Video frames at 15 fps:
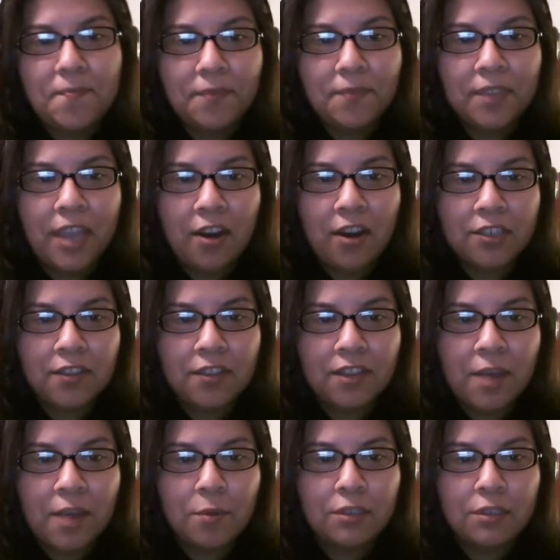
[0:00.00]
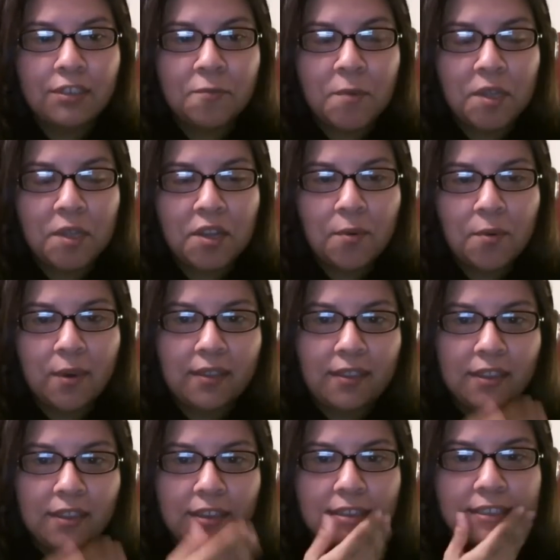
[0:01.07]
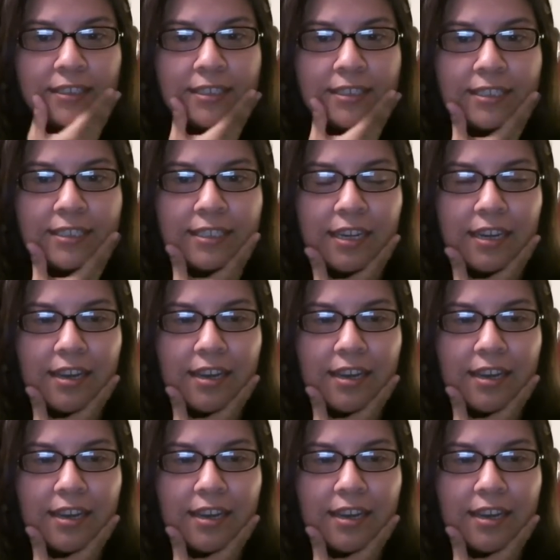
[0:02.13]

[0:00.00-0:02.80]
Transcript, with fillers: the character that I'm most familiar with is